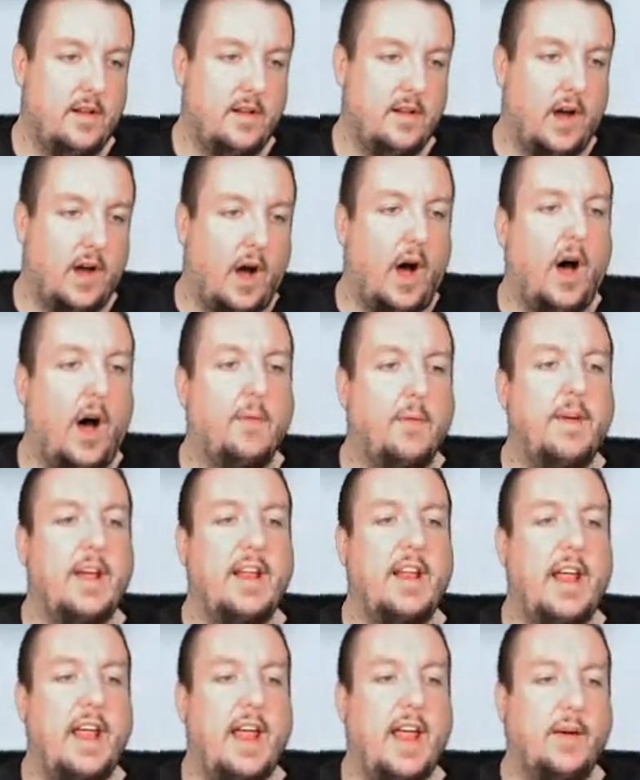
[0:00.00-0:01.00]
Oh man,
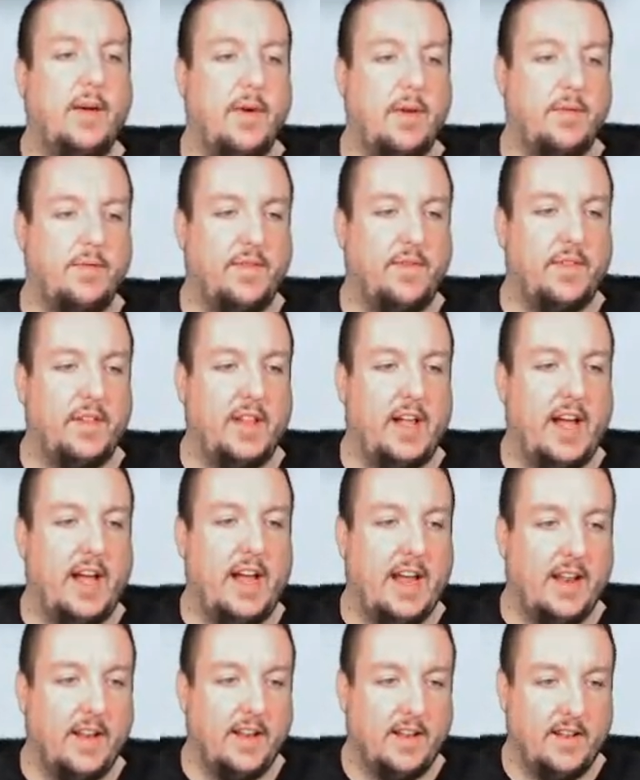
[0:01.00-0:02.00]
that egg went
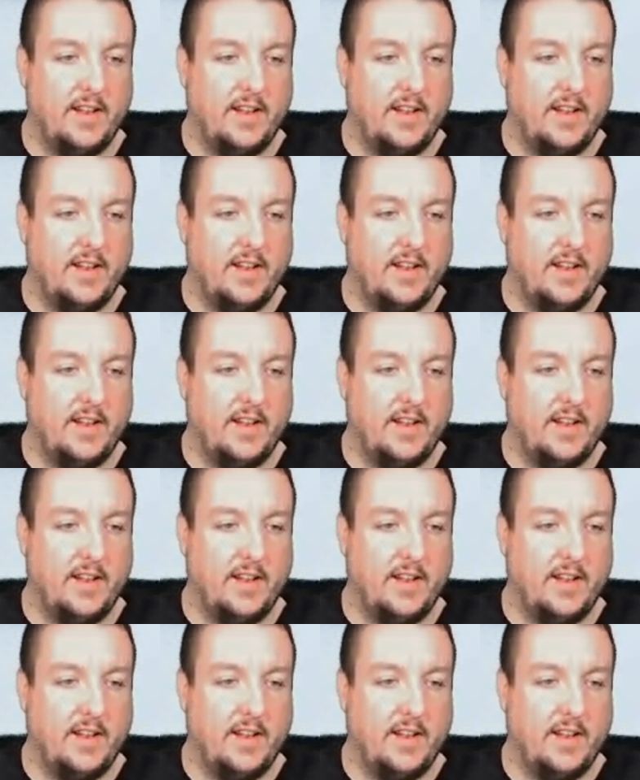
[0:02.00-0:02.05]
flying.